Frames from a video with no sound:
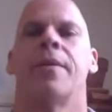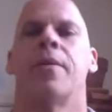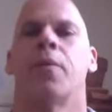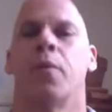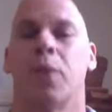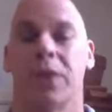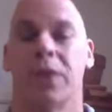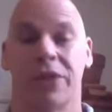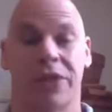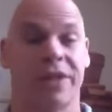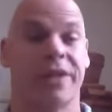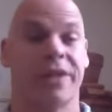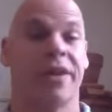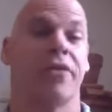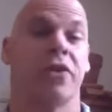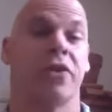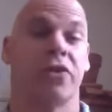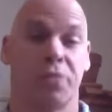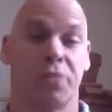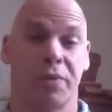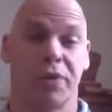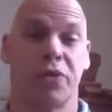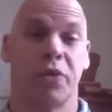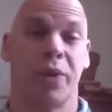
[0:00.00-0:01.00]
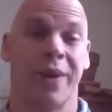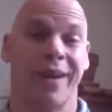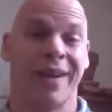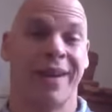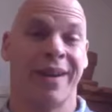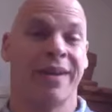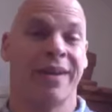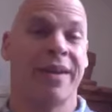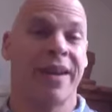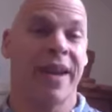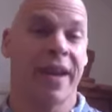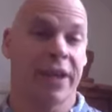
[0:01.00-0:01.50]
What's the difference between
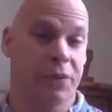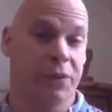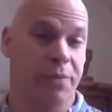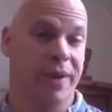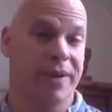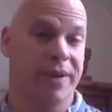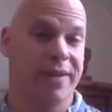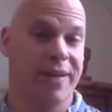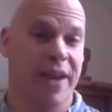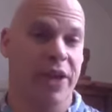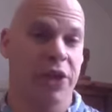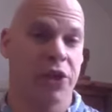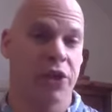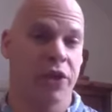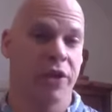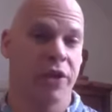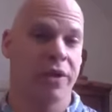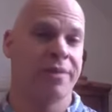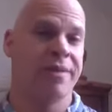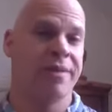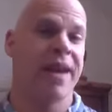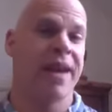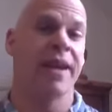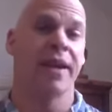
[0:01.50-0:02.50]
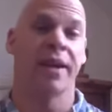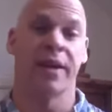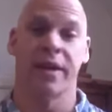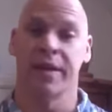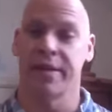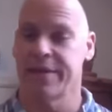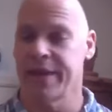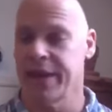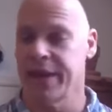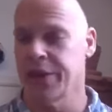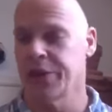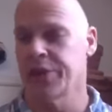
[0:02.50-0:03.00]
an expectation and an
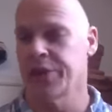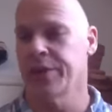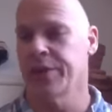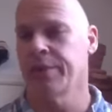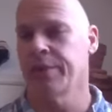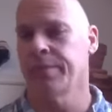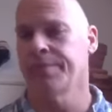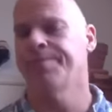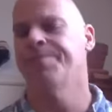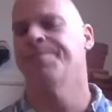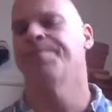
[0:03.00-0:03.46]
intention?